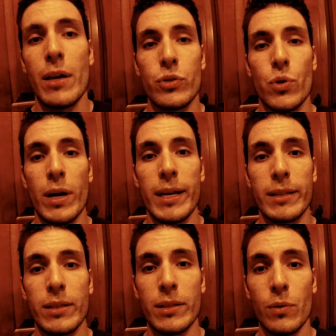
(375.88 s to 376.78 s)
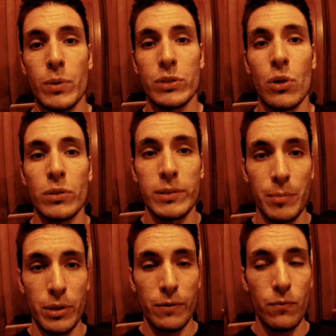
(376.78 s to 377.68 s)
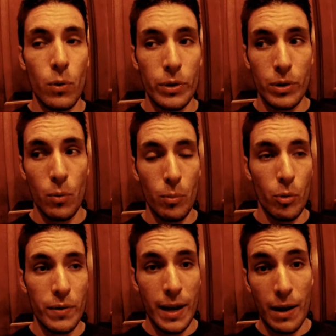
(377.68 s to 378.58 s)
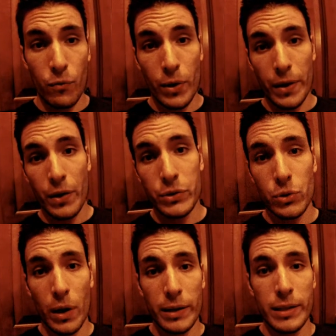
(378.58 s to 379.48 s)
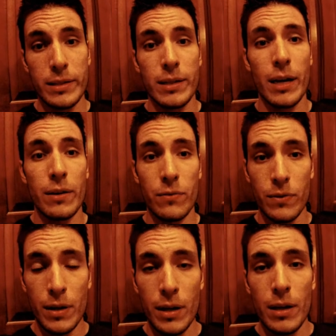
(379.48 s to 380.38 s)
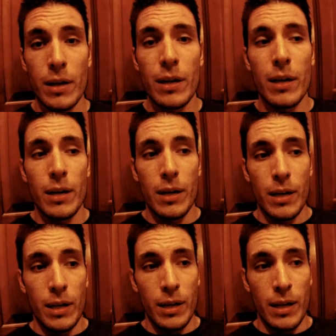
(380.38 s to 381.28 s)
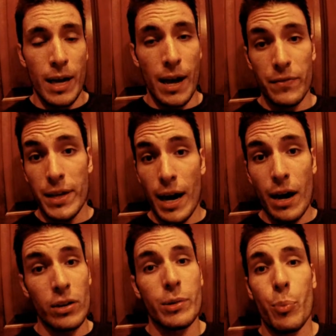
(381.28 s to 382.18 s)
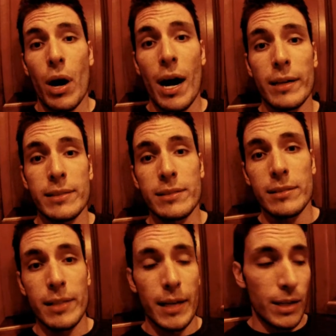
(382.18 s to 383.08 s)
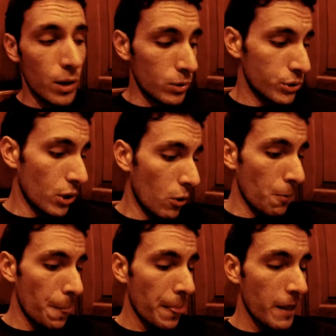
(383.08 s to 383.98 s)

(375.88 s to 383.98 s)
trying to get the results I'm looking for. We're more than halfway there, so I need to kind of have the eye on the prize, as the saying goes. So